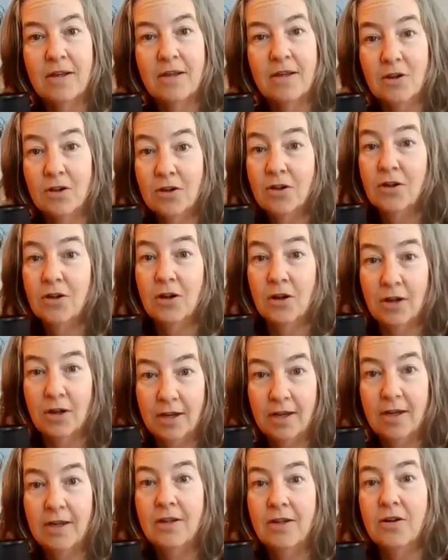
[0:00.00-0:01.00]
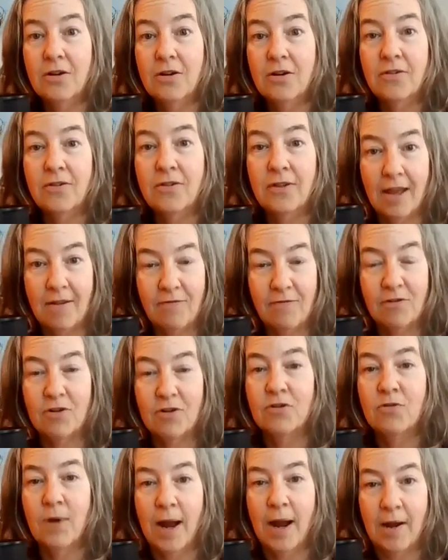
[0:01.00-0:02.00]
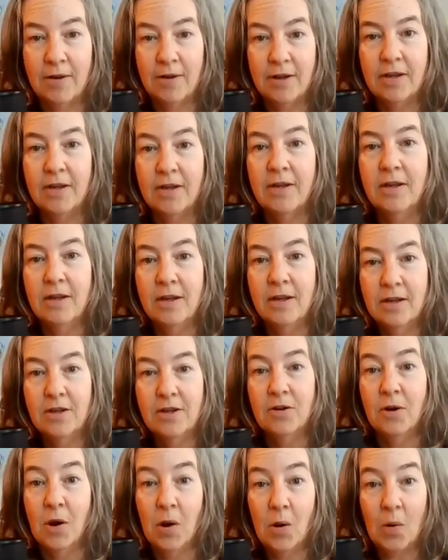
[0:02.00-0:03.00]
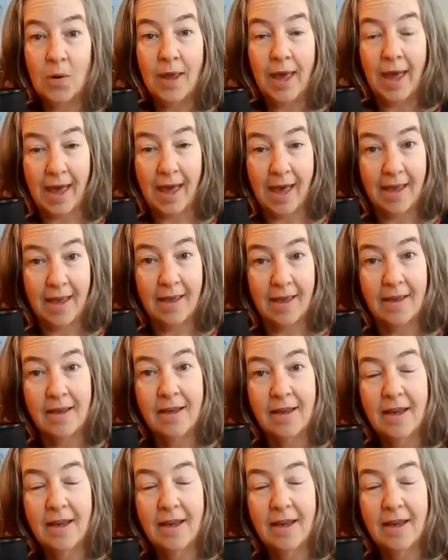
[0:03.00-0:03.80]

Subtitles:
you're good, you're safe, you're grounded, you're okay.